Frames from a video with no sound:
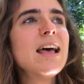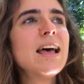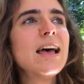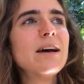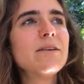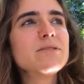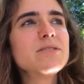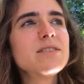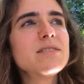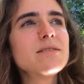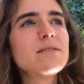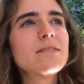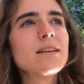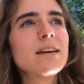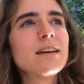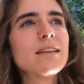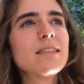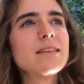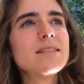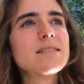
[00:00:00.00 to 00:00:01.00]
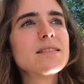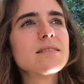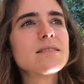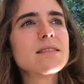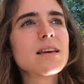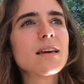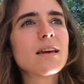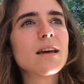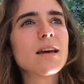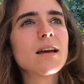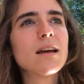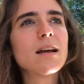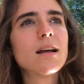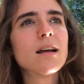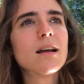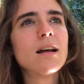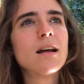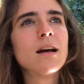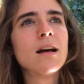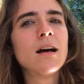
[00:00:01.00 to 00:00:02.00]
And I was just looking at this and I was like,
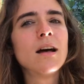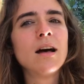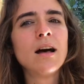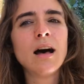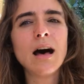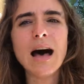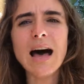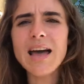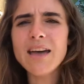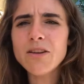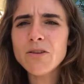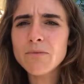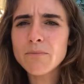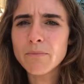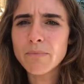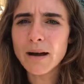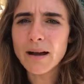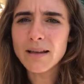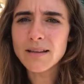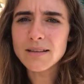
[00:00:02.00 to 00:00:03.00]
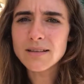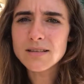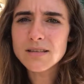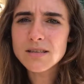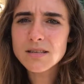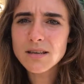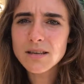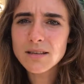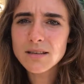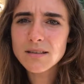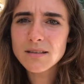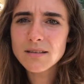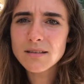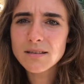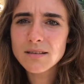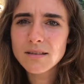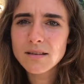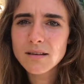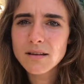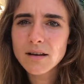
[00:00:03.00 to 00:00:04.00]
I don't buy this shit.
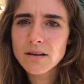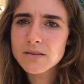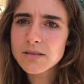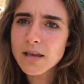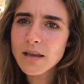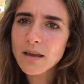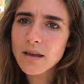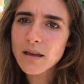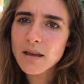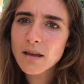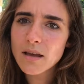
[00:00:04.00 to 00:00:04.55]
And I was like,